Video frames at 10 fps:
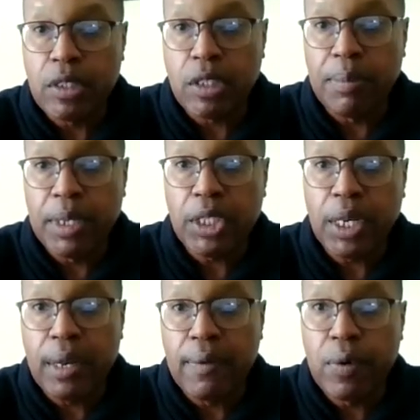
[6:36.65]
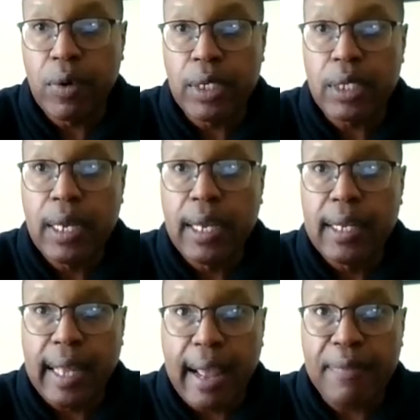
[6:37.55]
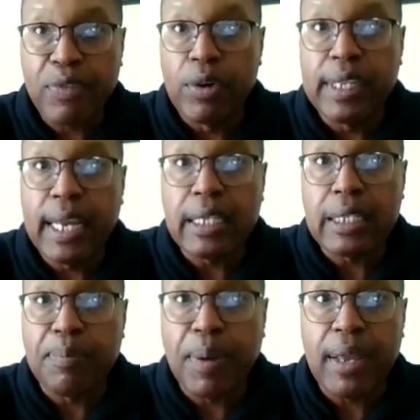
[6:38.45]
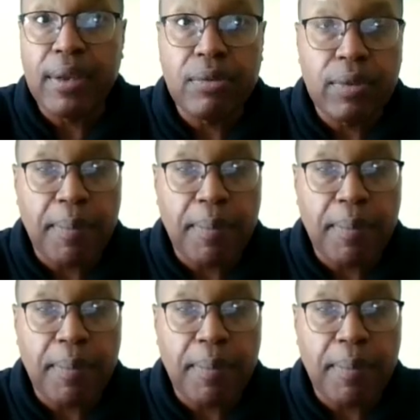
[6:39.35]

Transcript: you submit your invoice, they have 30 days to pay you.